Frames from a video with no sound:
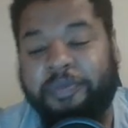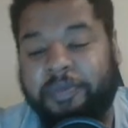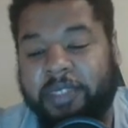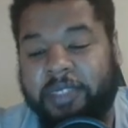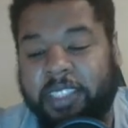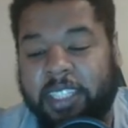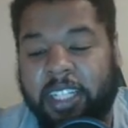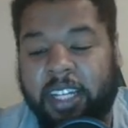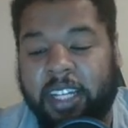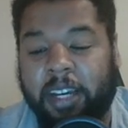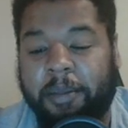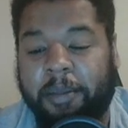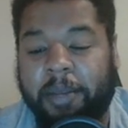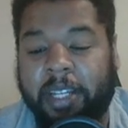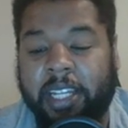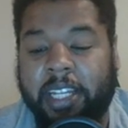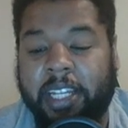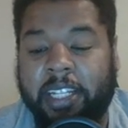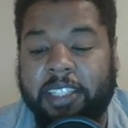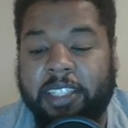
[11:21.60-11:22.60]
Coming
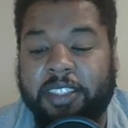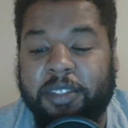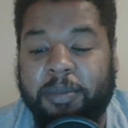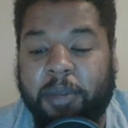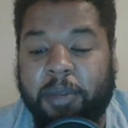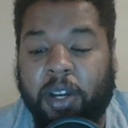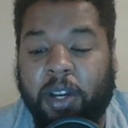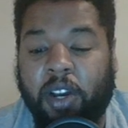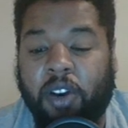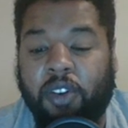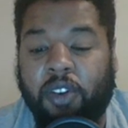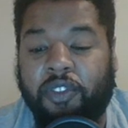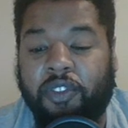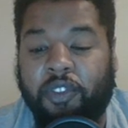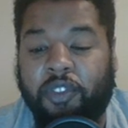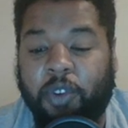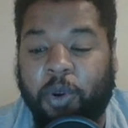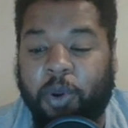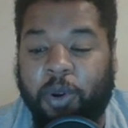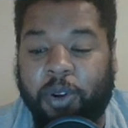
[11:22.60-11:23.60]
in at small
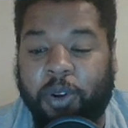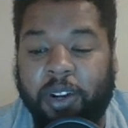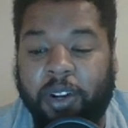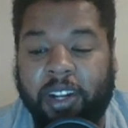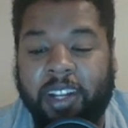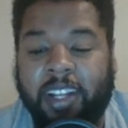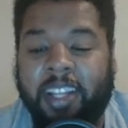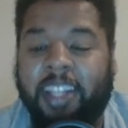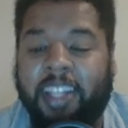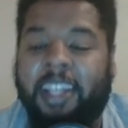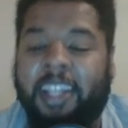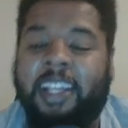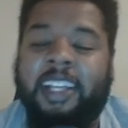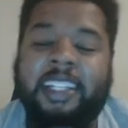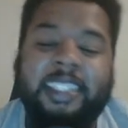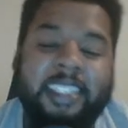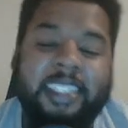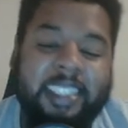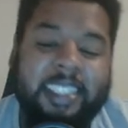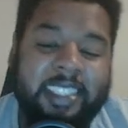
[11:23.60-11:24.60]
forward,
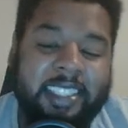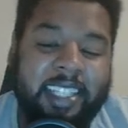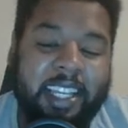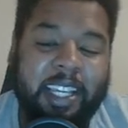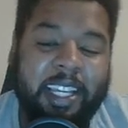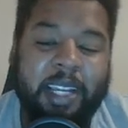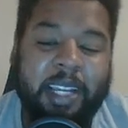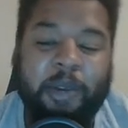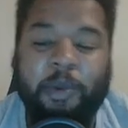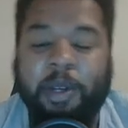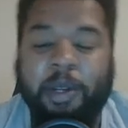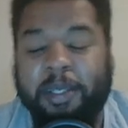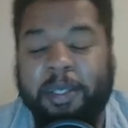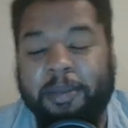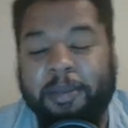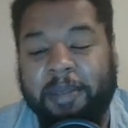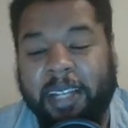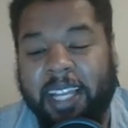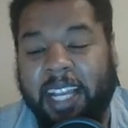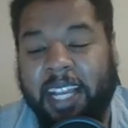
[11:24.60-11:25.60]
staying with him,
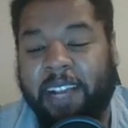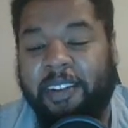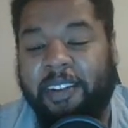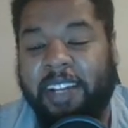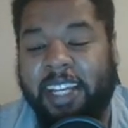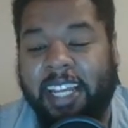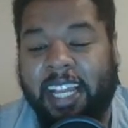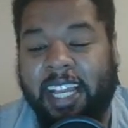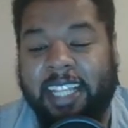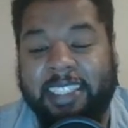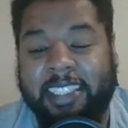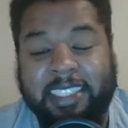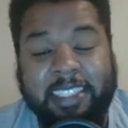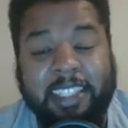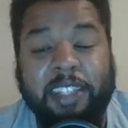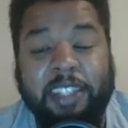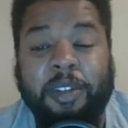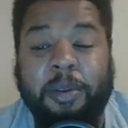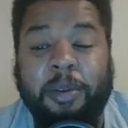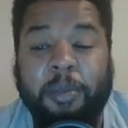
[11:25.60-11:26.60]
Larry Nance. He's a
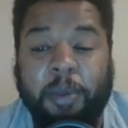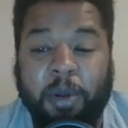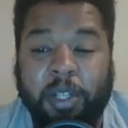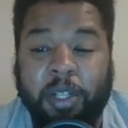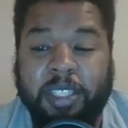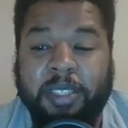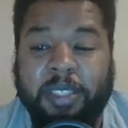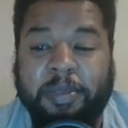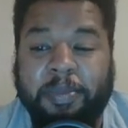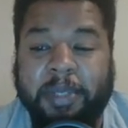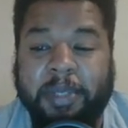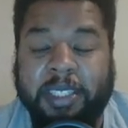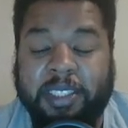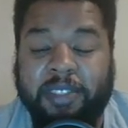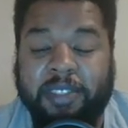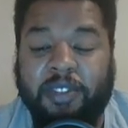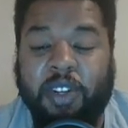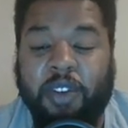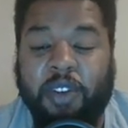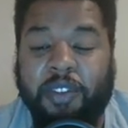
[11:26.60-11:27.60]
little more
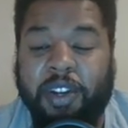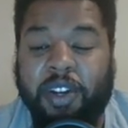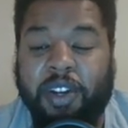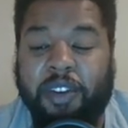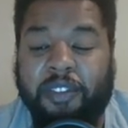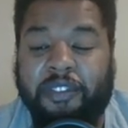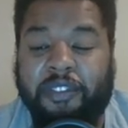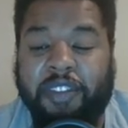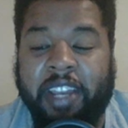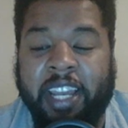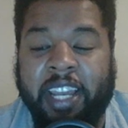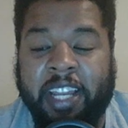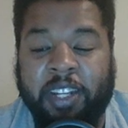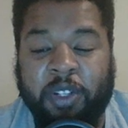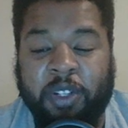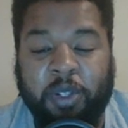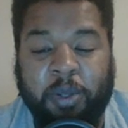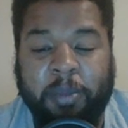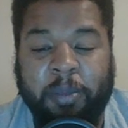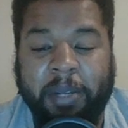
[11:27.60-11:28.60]
expensive over here on
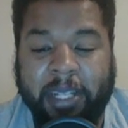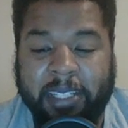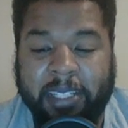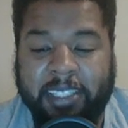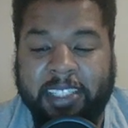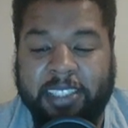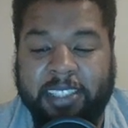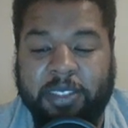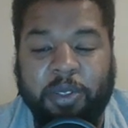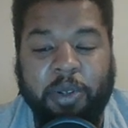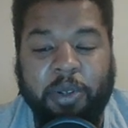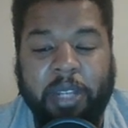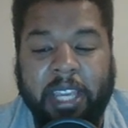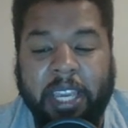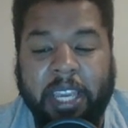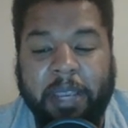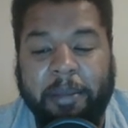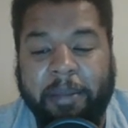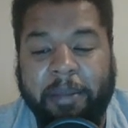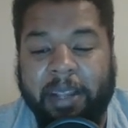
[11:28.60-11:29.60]
FanDuel, but it's
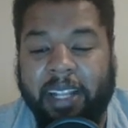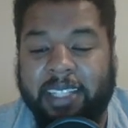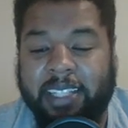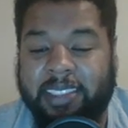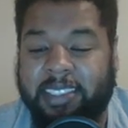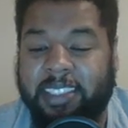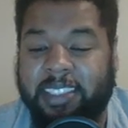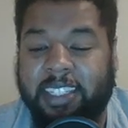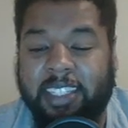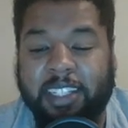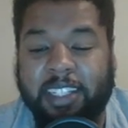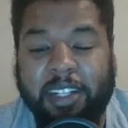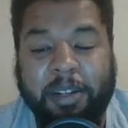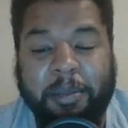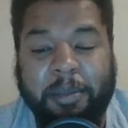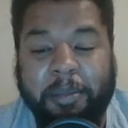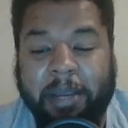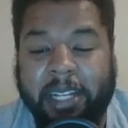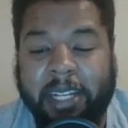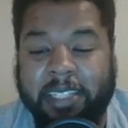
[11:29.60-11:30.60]
okay, man. I still love the
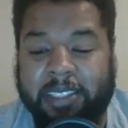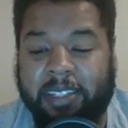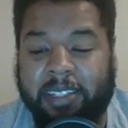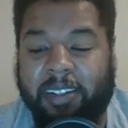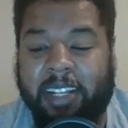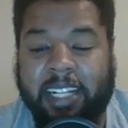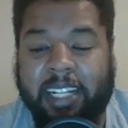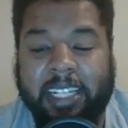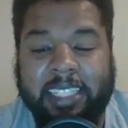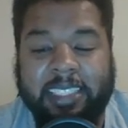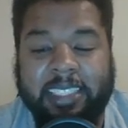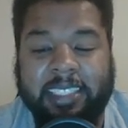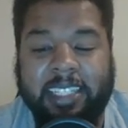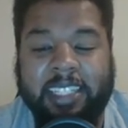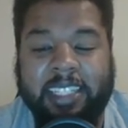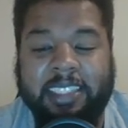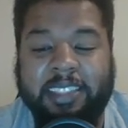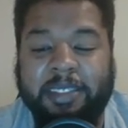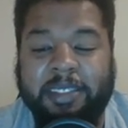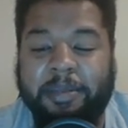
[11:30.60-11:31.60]
matchup. Like I said,
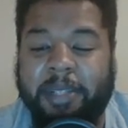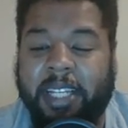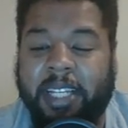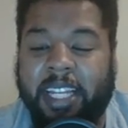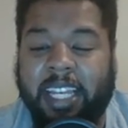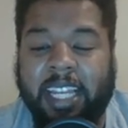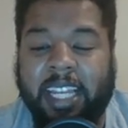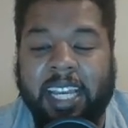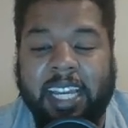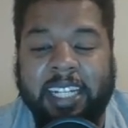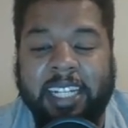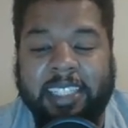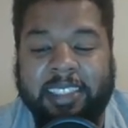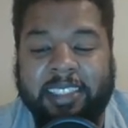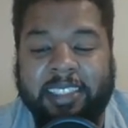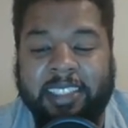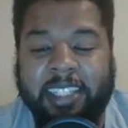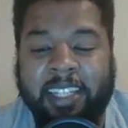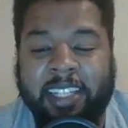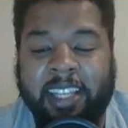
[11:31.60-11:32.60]
it should be in line to
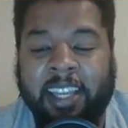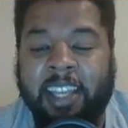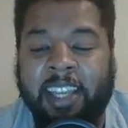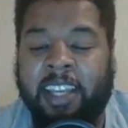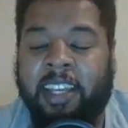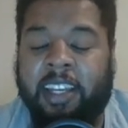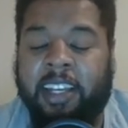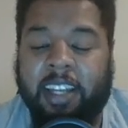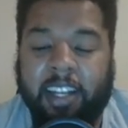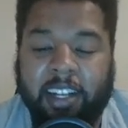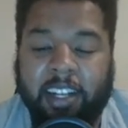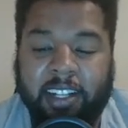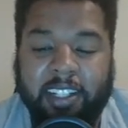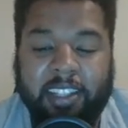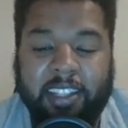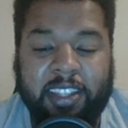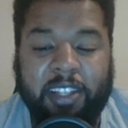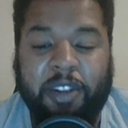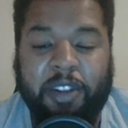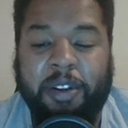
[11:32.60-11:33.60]
see
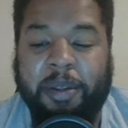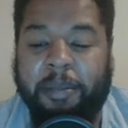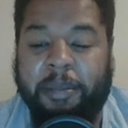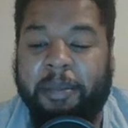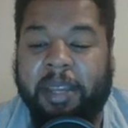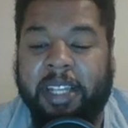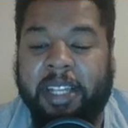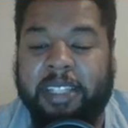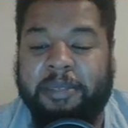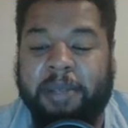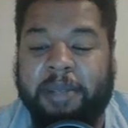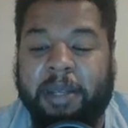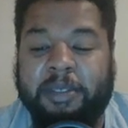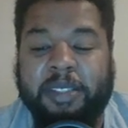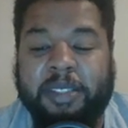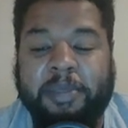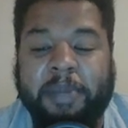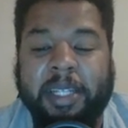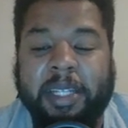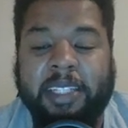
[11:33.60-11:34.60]
30 minutes, man. I'm
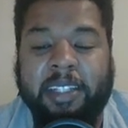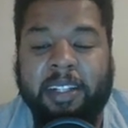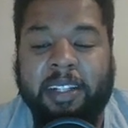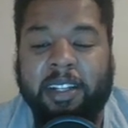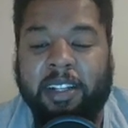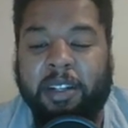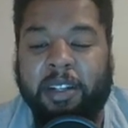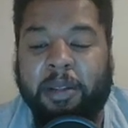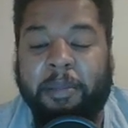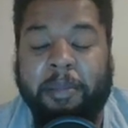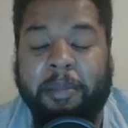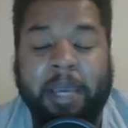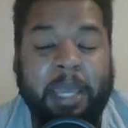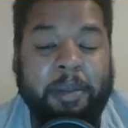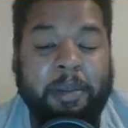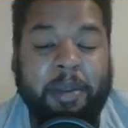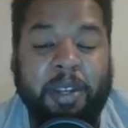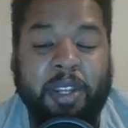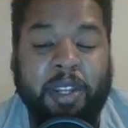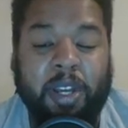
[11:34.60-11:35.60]
expecting a little
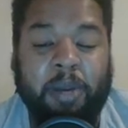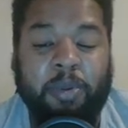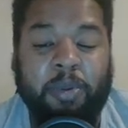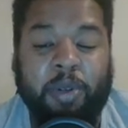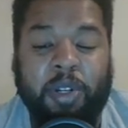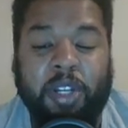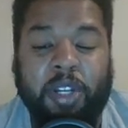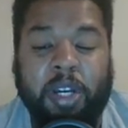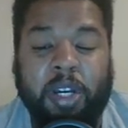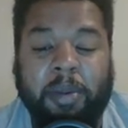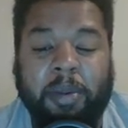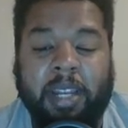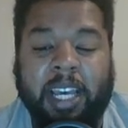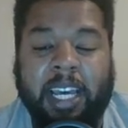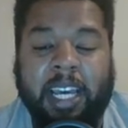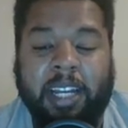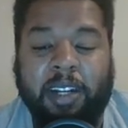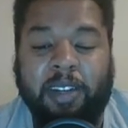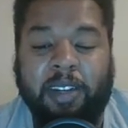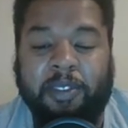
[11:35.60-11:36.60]
baby double-double
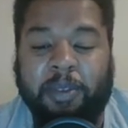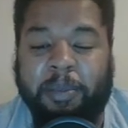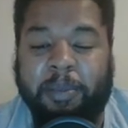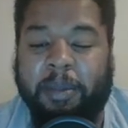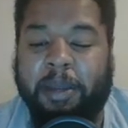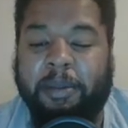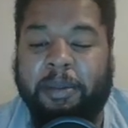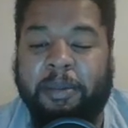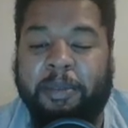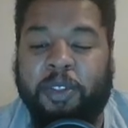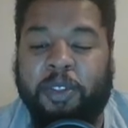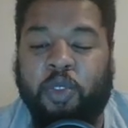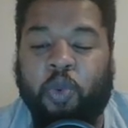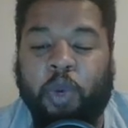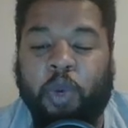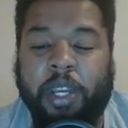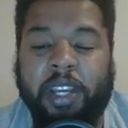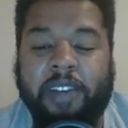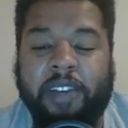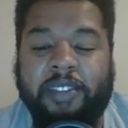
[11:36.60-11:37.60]
out of him, maybe
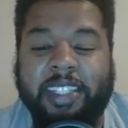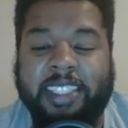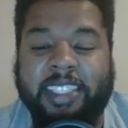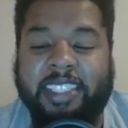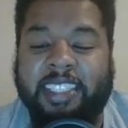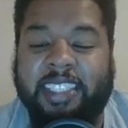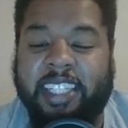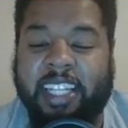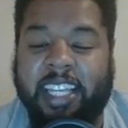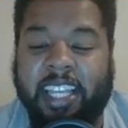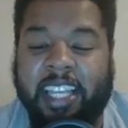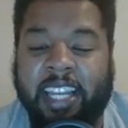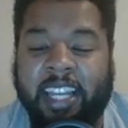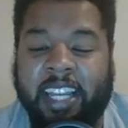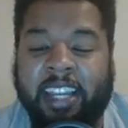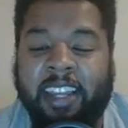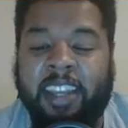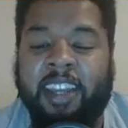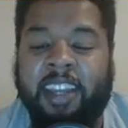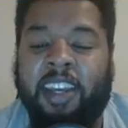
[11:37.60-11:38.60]
12 and 10.
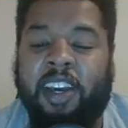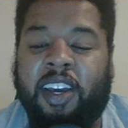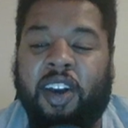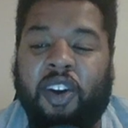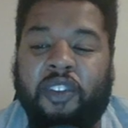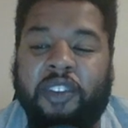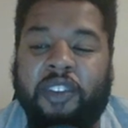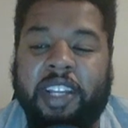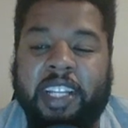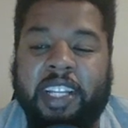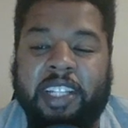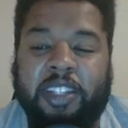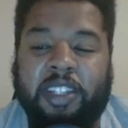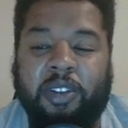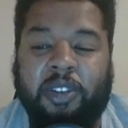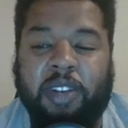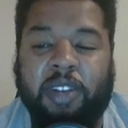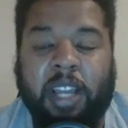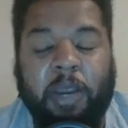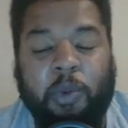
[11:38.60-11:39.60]
Hopefully he can throw
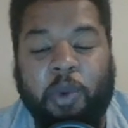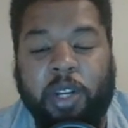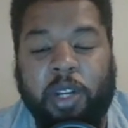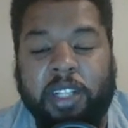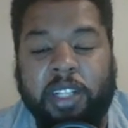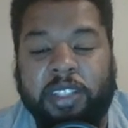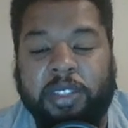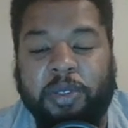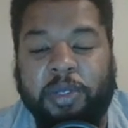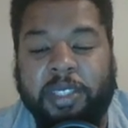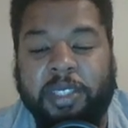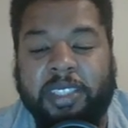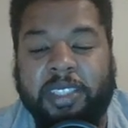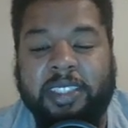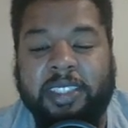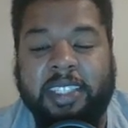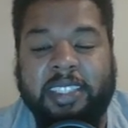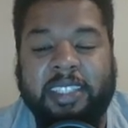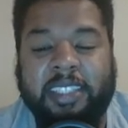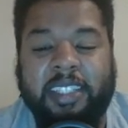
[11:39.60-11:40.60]
like 1 or 2
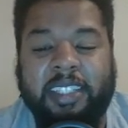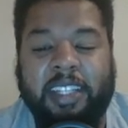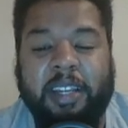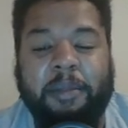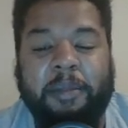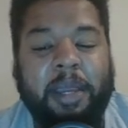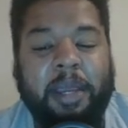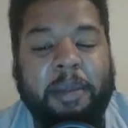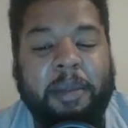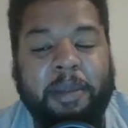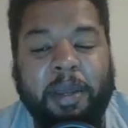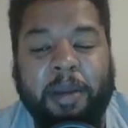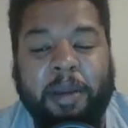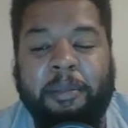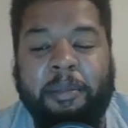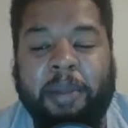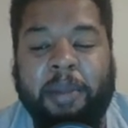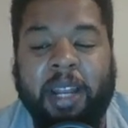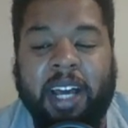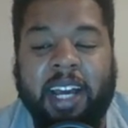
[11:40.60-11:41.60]
assists and then maybe a
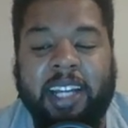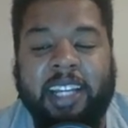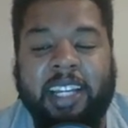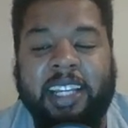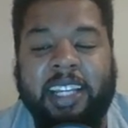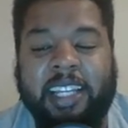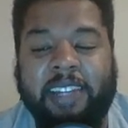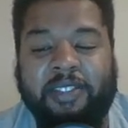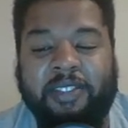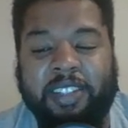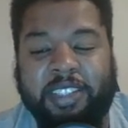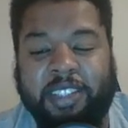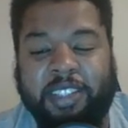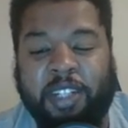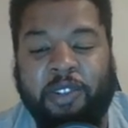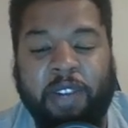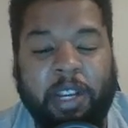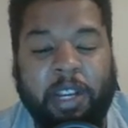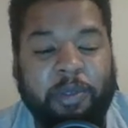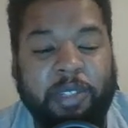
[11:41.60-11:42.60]
block and give us a
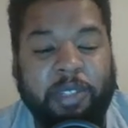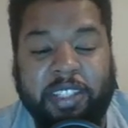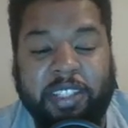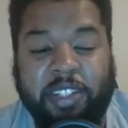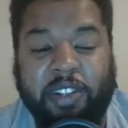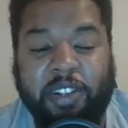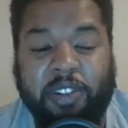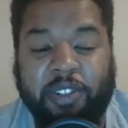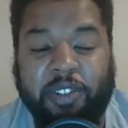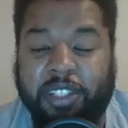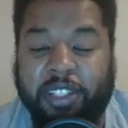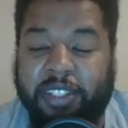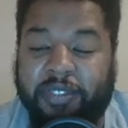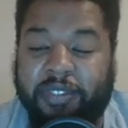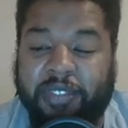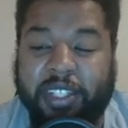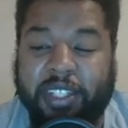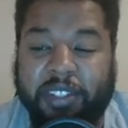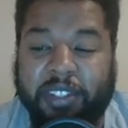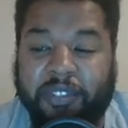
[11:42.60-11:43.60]
great return on his
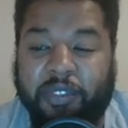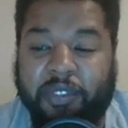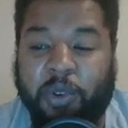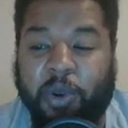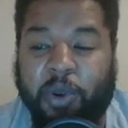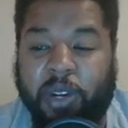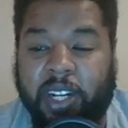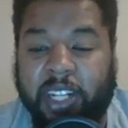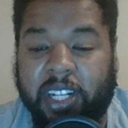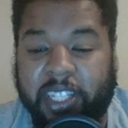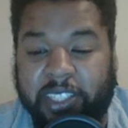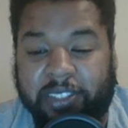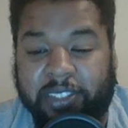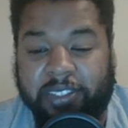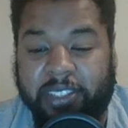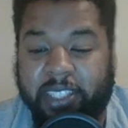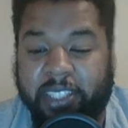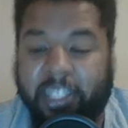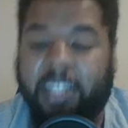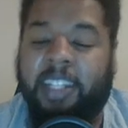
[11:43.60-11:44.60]

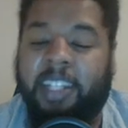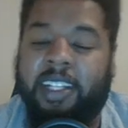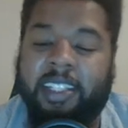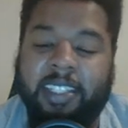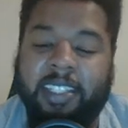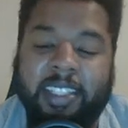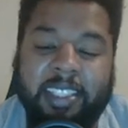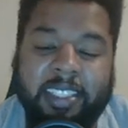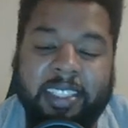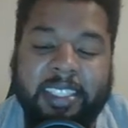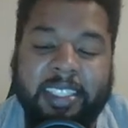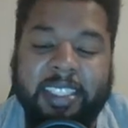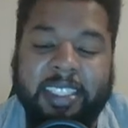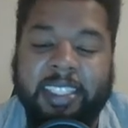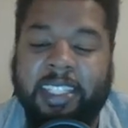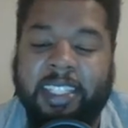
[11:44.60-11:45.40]
5,400. All right?